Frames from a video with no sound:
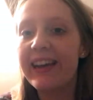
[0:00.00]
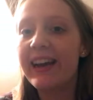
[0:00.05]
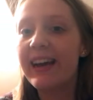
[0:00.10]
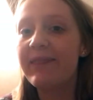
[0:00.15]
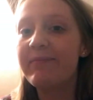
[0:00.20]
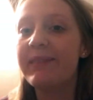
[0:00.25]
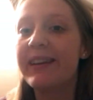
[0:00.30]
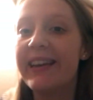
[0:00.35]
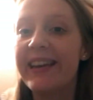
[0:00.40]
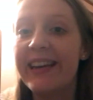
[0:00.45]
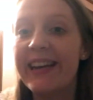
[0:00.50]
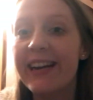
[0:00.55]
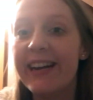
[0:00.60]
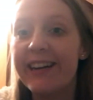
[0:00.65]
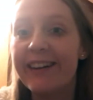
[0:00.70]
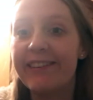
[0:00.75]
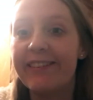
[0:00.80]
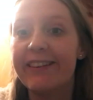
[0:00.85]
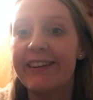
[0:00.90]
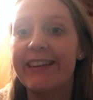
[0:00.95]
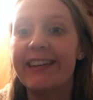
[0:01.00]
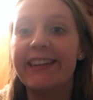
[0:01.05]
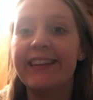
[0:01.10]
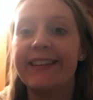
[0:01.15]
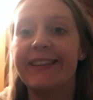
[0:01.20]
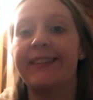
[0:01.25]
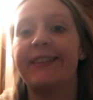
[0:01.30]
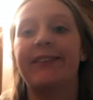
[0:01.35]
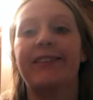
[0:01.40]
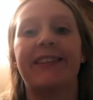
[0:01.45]
I'm getting hungry,
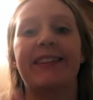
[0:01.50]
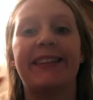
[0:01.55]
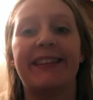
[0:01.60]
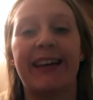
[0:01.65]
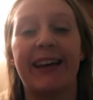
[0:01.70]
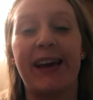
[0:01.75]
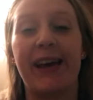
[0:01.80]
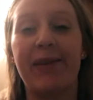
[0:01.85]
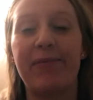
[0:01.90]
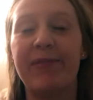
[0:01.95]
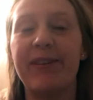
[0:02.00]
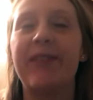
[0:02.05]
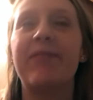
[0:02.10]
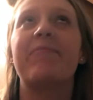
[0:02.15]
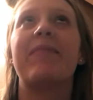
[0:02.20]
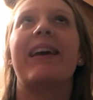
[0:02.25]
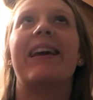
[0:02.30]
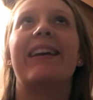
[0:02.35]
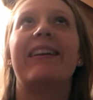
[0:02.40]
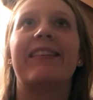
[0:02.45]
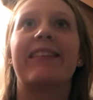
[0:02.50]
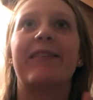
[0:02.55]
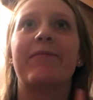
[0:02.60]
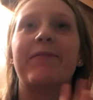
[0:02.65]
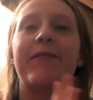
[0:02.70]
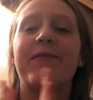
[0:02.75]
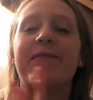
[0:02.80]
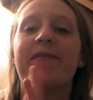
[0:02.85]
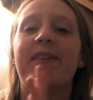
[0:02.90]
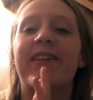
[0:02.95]
so it's time to make
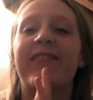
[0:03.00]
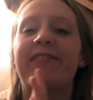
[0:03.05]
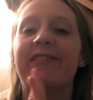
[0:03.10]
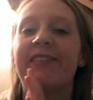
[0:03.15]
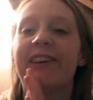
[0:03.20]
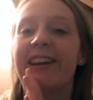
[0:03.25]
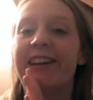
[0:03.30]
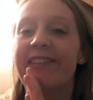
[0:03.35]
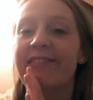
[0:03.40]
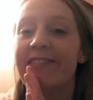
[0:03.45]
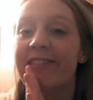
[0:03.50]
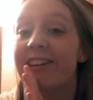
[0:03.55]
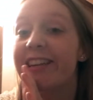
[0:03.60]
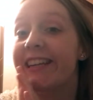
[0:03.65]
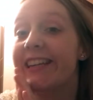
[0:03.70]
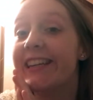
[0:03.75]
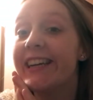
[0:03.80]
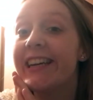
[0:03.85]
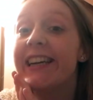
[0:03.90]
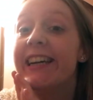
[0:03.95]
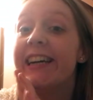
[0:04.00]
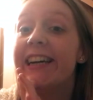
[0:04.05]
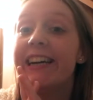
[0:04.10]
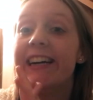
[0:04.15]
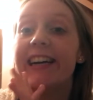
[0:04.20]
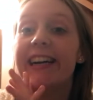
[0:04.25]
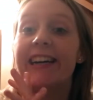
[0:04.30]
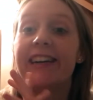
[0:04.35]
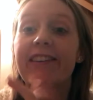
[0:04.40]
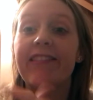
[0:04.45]
some of my favorite
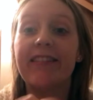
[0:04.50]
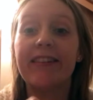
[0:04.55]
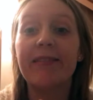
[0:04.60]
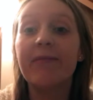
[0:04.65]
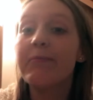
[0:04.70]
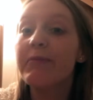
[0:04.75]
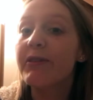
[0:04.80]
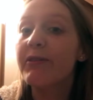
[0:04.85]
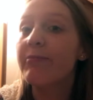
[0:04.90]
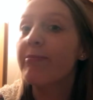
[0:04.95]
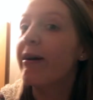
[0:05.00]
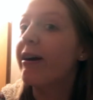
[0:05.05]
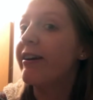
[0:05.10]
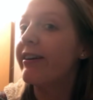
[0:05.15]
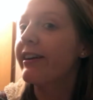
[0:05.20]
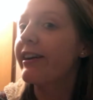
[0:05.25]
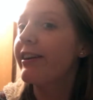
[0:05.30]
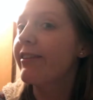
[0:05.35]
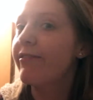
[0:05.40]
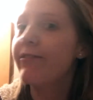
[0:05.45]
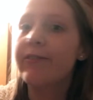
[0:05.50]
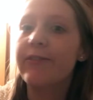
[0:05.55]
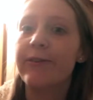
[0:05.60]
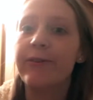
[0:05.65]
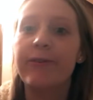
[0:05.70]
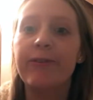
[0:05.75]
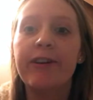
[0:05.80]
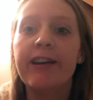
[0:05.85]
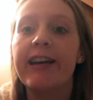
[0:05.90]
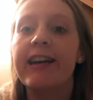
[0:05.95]
Christmas market
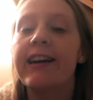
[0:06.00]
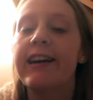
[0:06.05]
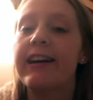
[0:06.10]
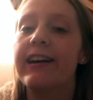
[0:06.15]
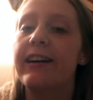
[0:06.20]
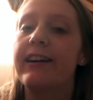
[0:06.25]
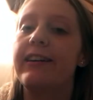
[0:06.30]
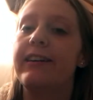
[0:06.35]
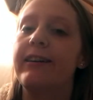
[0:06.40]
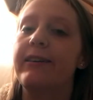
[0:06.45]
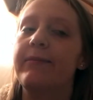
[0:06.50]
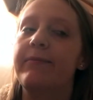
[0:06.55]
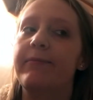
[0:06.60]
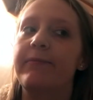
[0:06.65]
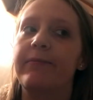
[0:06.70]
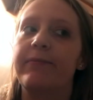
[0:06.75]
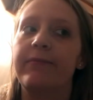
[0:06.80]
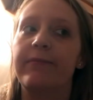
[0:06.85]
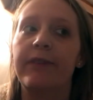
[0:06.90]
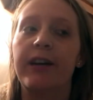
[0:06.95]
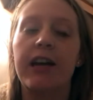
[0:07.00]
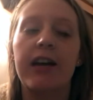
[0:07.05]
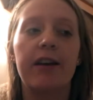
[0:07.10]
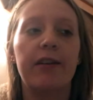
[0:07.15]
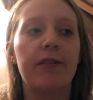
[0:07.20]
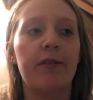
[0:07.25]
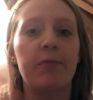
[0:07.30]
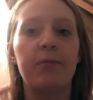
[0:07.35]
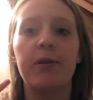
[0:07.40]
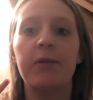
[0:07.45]
food.
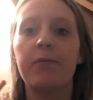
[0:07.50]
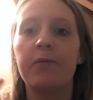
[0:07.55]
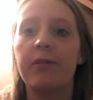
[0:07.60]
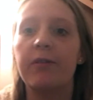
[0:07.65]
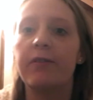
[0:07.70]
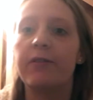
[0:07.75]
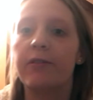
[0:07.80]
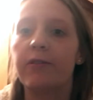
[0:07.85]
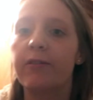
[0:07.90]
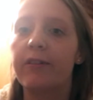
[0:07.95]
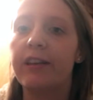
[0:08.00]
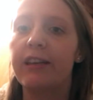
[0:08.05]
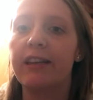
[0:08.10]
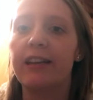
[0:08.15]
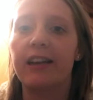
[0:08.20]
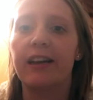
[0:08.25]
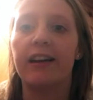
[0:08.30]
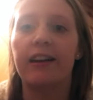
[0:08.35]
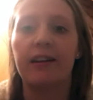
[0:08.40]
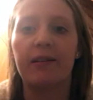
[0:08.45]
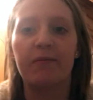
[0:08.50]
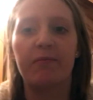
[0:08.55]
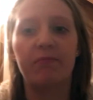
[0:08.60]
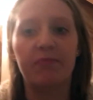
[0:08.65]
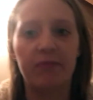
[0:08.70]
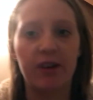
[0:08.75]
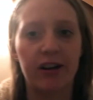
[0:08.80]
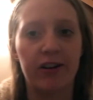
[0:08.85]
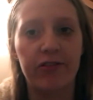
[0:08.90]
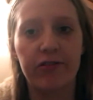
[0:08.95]
Some people associate like
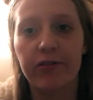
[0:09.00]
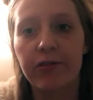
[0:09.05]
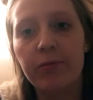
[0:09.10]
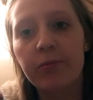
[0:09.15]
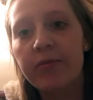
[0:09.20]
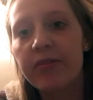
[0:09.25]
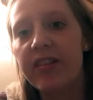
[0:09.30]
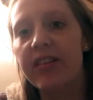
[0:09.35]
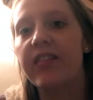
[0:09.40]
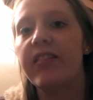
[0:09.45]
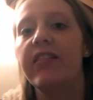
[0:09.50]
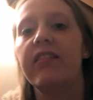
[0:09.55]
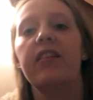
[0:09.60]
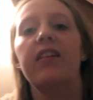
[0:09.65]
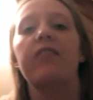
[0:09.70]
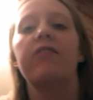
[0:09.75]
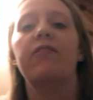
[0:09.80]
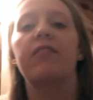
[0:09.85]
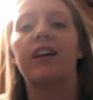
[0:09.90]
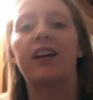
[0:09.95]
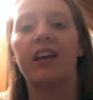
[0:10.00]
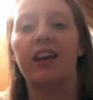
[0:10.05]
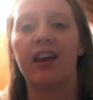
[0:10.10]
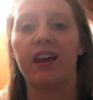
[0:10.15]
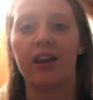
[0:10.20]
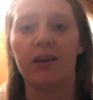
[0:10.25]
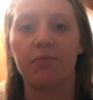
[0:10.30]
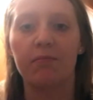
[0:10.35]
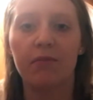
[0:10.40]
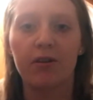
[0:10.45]
mushrooms and stuff. I
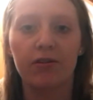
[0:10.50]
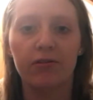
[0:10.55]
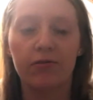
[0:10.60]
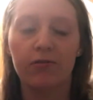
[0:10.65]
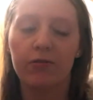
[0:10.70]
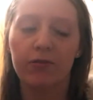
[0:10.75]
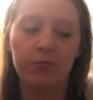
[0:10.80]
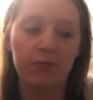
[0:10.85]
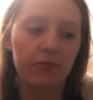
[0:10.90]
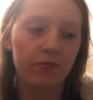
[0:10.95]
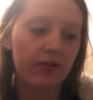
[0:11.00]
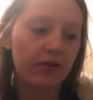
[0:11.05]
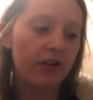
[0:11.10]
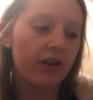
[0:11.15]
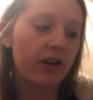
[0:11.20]
hate mushrooms.